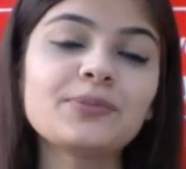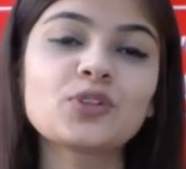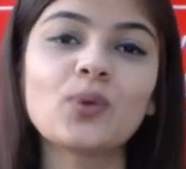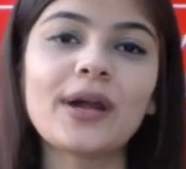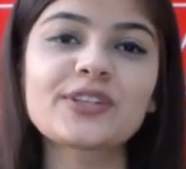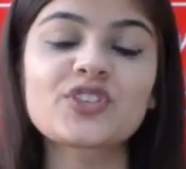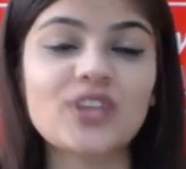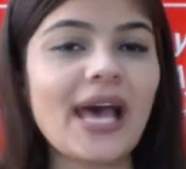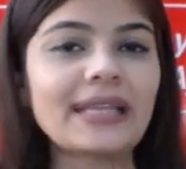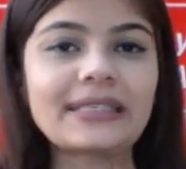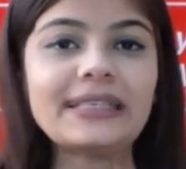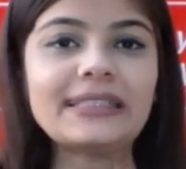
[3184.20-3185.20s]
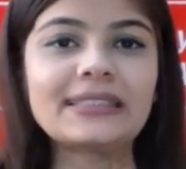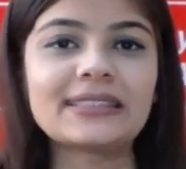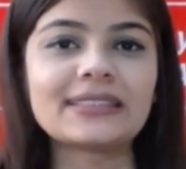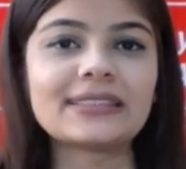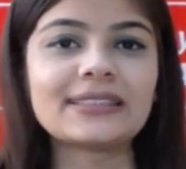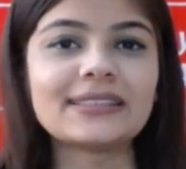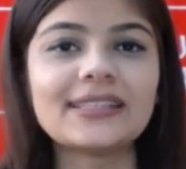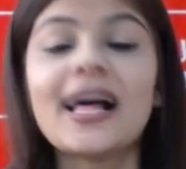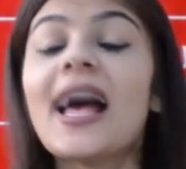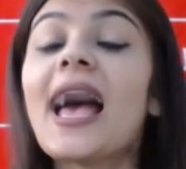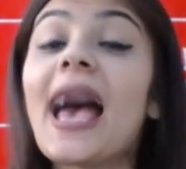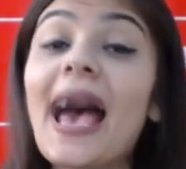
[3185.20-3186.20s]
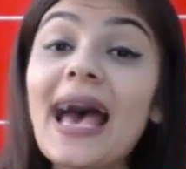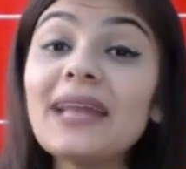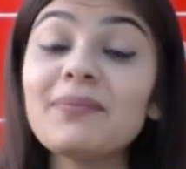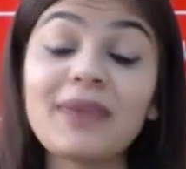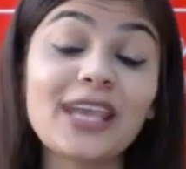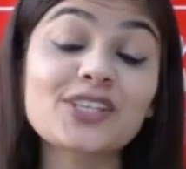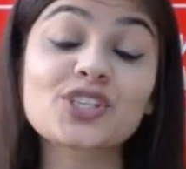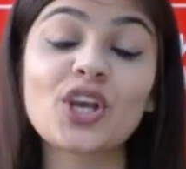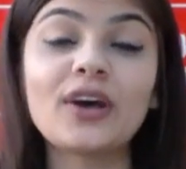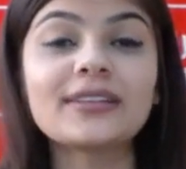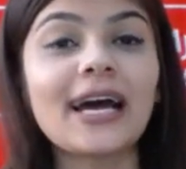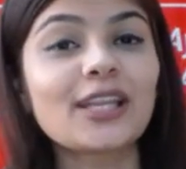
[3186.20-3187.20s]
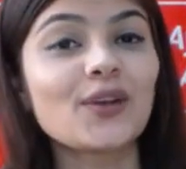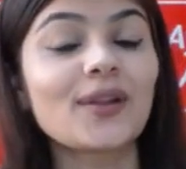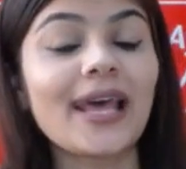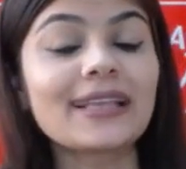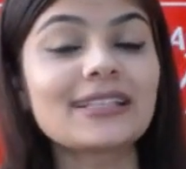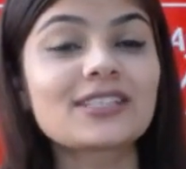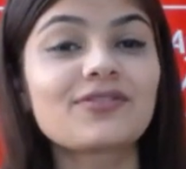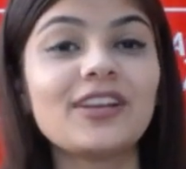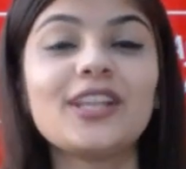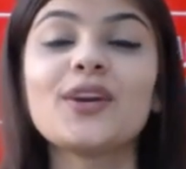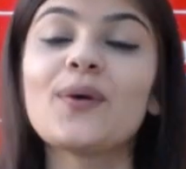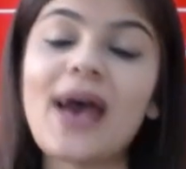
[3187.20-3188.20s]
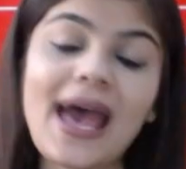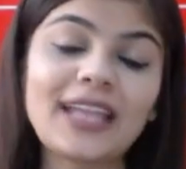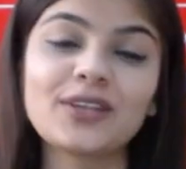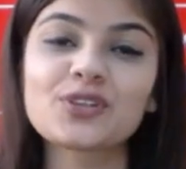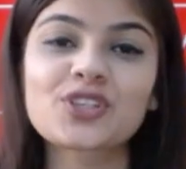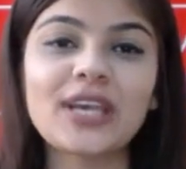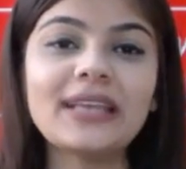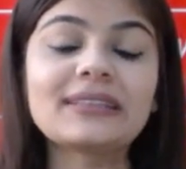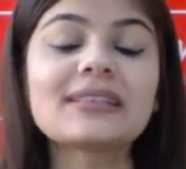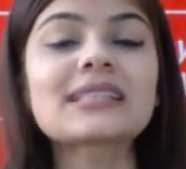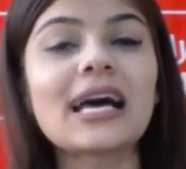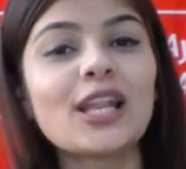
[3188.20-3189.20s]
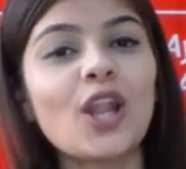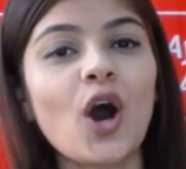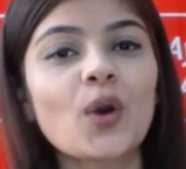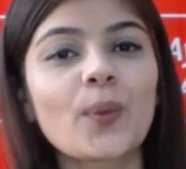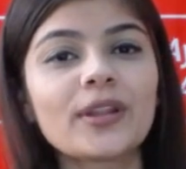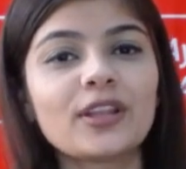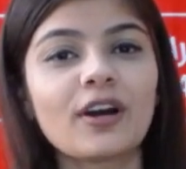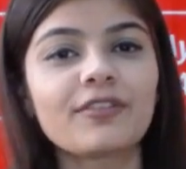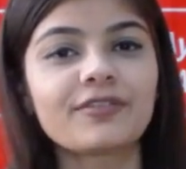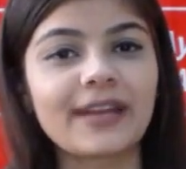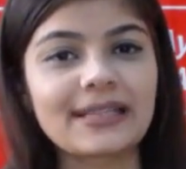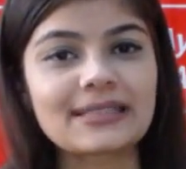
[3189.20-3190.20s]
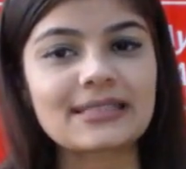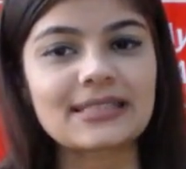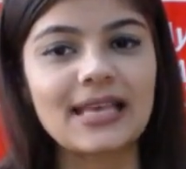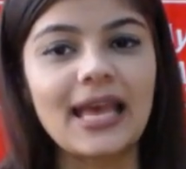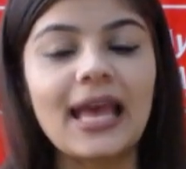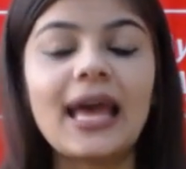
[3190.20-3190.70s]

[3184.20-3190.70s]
to our channel. And make sure that you like this video and you share this along with your friends.